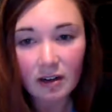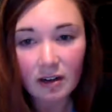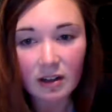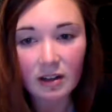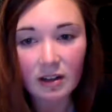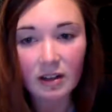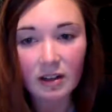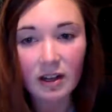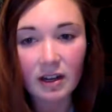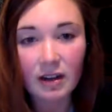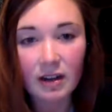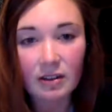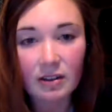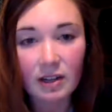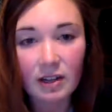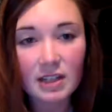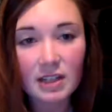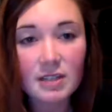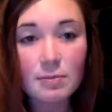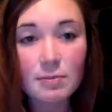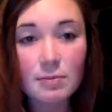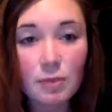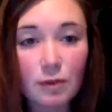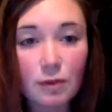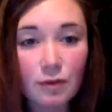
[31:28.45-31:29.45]
Now
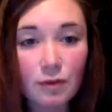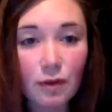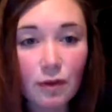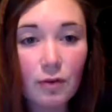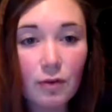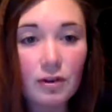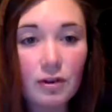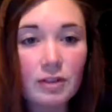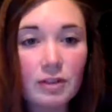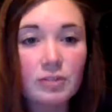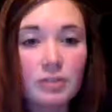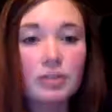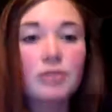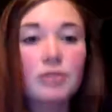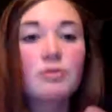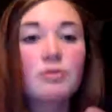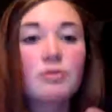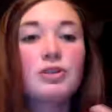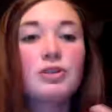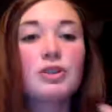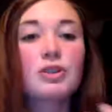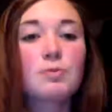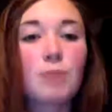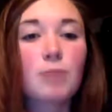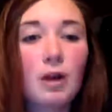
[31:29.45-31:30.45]
let's move forward. And she was
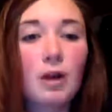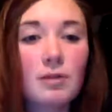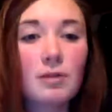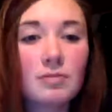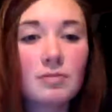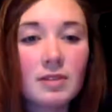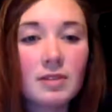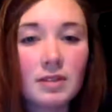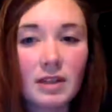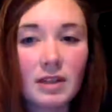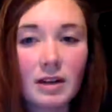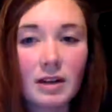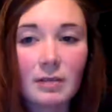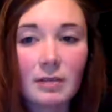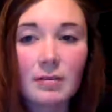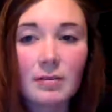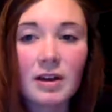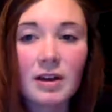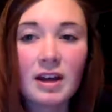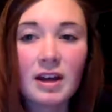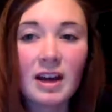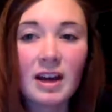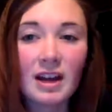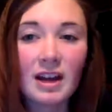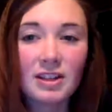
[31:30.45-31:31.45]
just prompting them.
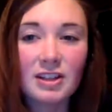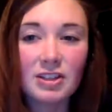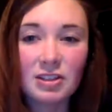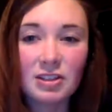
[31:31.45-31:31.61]
And